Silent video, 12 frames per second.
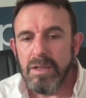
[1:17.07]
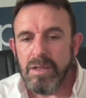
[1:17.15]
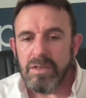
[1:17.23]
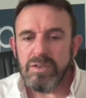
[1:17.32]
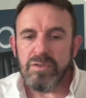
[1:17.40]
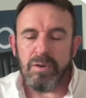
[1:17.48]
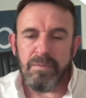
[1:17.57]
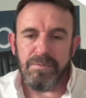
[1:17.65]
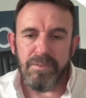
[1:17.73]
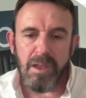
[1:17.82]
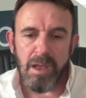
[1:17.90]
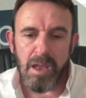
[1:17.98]
sort
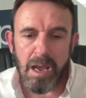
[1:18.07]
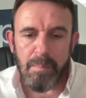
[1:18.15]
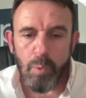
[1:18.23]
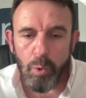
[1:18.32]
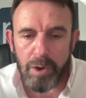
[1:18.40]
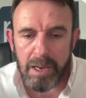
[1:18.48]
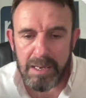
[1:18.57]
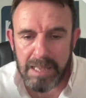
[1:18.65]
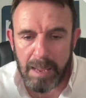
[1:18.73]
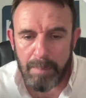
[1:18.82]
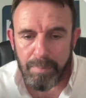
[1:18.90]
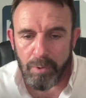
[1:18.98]
of a more
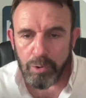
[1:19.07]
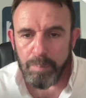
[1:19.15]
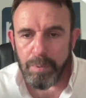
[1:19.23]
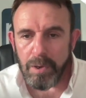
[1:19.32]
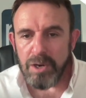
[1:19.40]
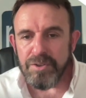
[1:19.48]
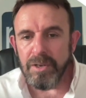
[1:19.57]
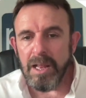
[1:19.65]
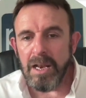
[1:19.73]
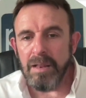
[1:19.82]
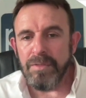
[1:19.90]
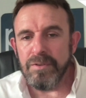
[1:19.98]
in-depth occupational
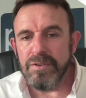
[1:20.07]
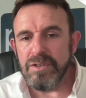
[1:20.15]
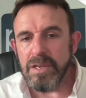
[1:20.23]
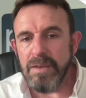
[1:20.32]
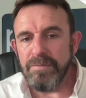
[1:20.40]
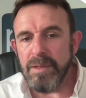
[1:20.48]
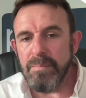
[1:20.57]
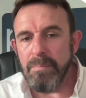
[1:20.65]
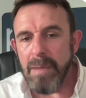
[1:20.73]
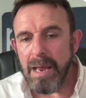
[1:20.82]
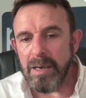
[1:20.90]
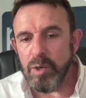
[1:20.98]
health and safety
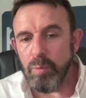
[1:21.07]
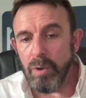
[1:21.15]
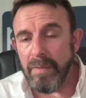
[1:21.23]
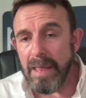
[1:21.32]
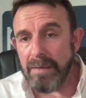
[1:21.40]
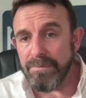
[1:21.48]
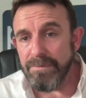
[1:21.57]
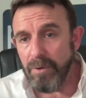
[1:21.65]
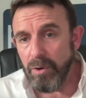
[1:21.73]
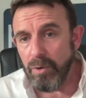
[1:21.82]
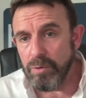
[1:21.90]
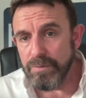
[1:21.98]
manual that
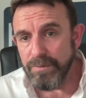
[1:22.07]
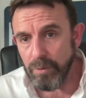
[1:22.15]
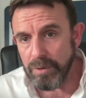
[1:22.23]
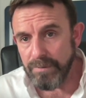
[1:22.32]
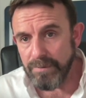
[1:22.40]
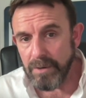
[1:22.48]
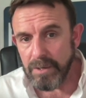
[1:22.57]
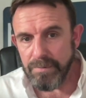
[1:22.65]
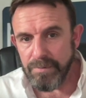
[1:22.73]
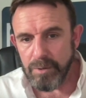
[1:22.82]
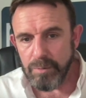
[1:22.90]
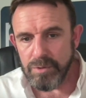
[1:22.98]
follows
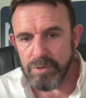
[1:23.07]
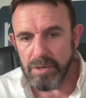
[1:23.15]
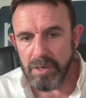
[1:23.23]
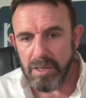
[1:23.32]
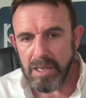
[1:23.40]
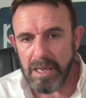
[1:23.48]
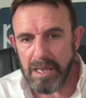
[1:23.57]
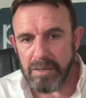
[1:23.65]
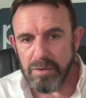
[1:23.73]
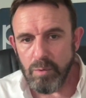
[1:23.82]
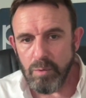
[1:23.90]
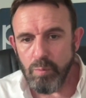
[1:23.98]

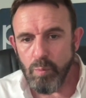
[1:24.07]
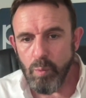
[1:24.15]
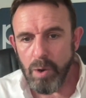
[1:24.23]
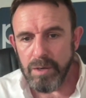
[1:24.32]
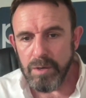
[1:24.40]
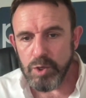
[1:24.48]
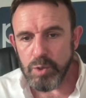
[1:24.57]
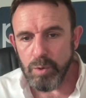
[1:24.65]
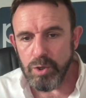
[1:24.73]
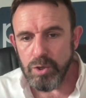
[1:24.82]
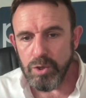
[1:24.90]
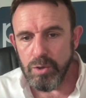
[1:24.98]
45001. So
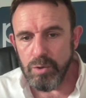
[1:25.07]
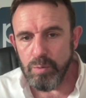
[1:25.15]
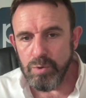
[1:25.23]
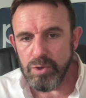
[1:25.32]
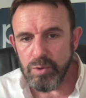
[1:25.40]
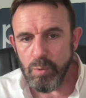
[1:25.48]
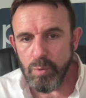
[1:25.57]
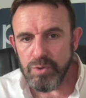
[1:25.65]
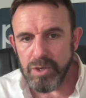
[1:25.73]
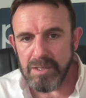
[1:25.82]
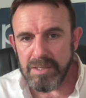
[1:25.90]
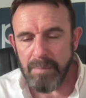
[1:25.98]
I use those
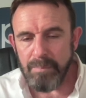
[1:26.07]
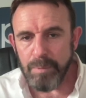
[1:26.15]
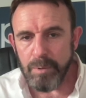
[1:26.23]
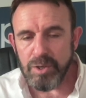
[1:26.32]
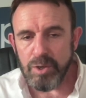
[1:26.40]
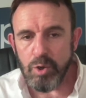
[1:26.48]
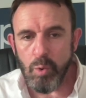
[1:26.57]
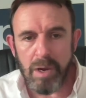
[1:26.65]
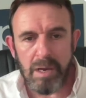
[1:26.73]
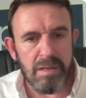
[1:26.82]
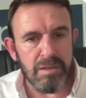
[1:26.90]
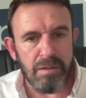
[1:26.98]
examples. I go
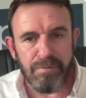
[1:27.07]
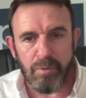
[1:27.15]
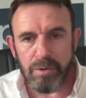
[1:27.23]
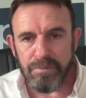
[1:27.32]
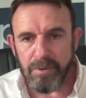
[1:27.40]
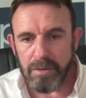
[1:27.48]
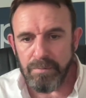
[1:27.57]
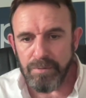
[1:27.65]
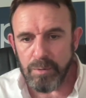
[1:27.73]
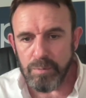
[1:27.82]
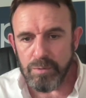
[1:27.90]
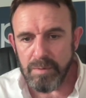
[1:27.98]
into the
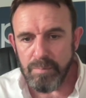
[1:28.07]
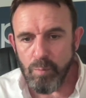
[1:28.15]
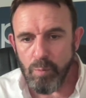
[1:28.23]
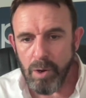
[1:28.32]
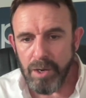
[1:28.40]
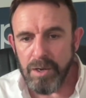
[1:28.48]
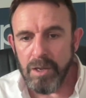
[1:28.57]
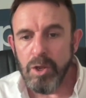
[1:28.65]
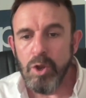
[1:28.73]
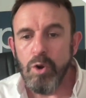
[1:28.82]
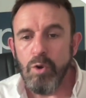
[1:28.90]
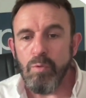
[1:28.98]
45001
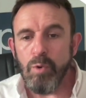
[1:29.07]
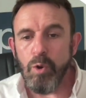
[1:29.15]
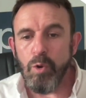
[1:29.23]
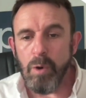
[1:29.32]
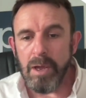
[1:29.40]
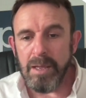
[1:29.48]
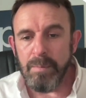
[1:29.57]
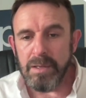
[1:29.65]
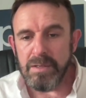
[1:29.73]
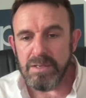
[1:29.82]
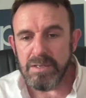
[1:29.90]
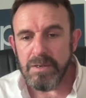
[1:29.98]

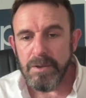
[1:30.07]
requirements